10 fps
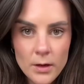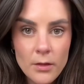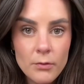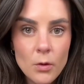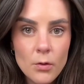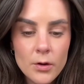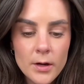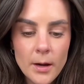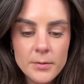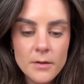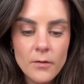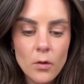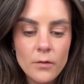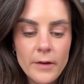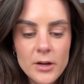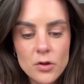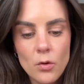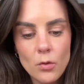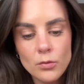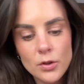3/4 cups of old-fashioned
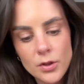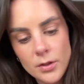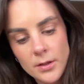oats.